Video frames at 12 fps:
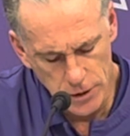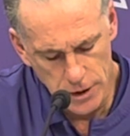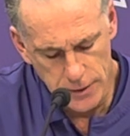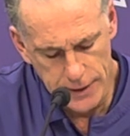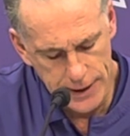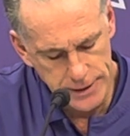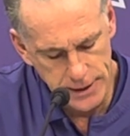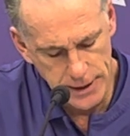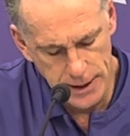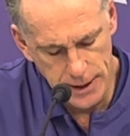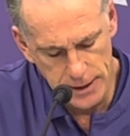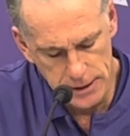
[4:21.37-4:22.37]
work on that
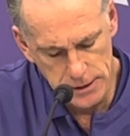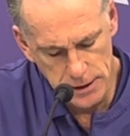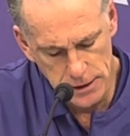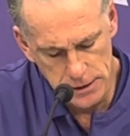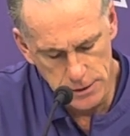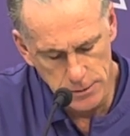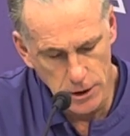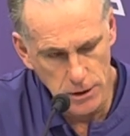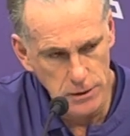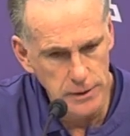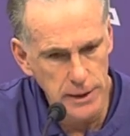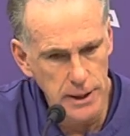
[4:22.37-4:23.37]
today and
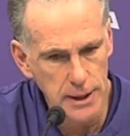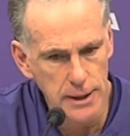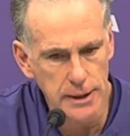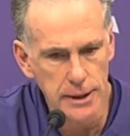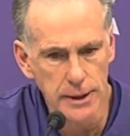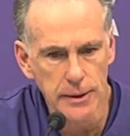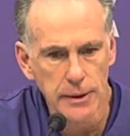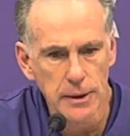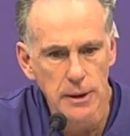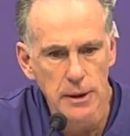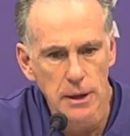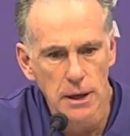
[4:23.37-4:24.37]
tomorrow,
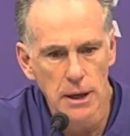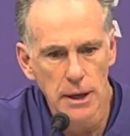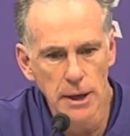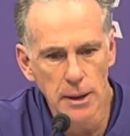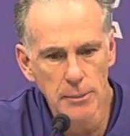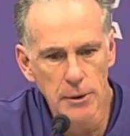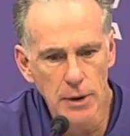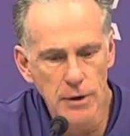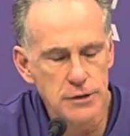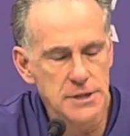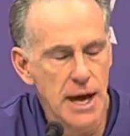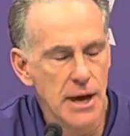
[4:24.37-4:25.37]
and be ready
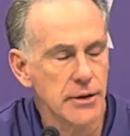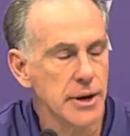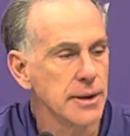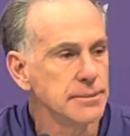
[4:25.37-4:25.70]
for Saturday.